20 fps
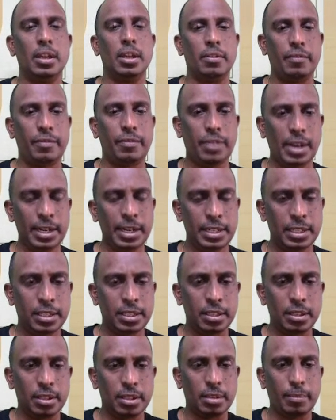fights
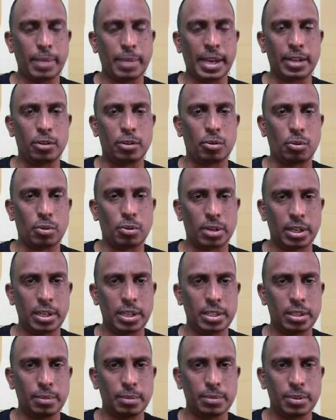the
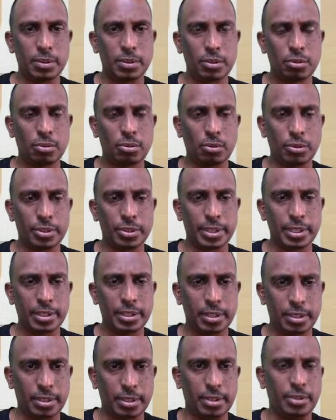microorganisms which causes
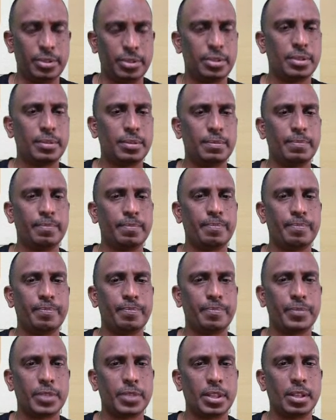disease.
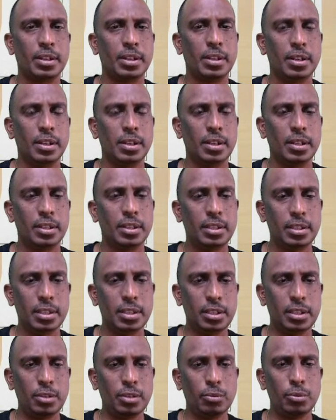This is
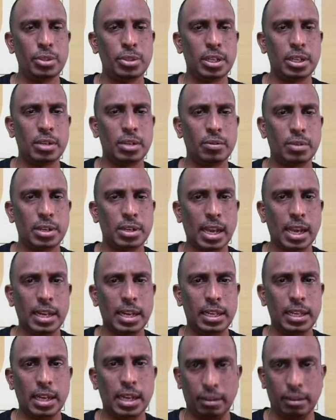used in our
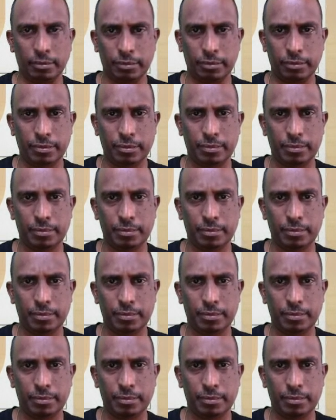daily life.